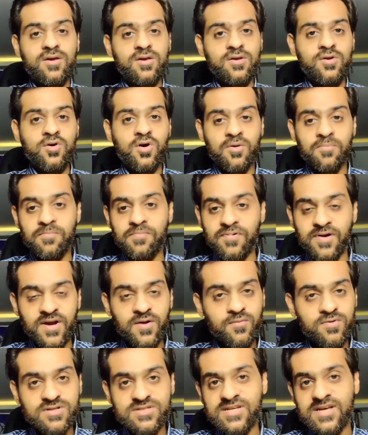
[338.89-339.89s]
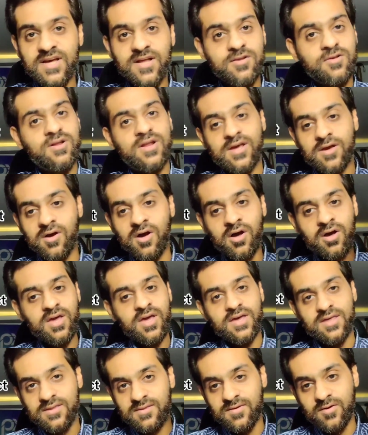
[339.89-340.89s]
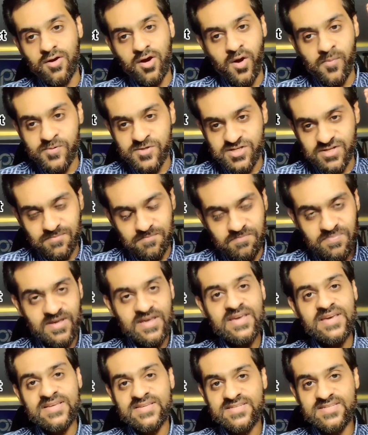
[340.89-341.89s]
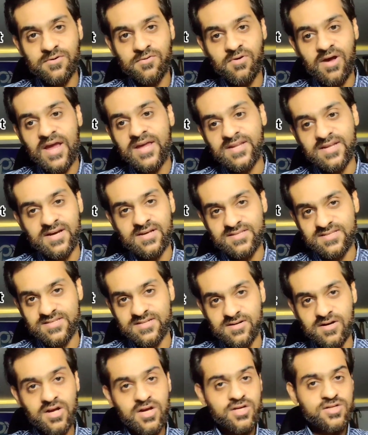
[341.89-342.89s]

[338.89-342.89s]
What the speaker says: Your brain will tell you like, okay, option B is the right answer.